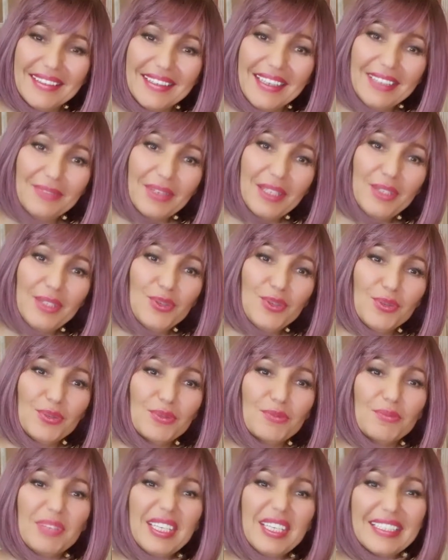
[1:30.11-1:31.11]

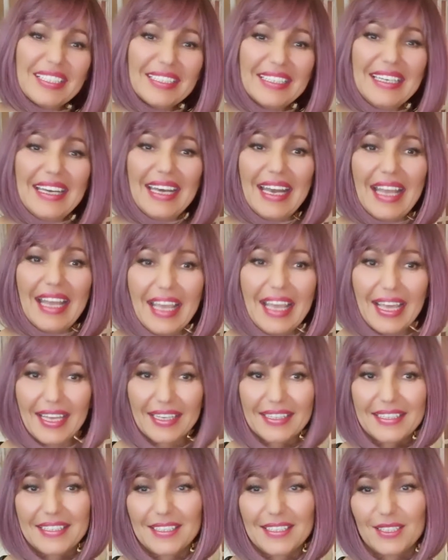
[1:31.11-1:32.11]

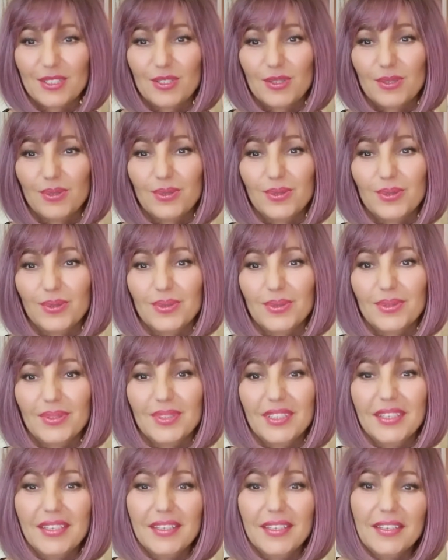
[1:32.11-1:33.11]
reconnect to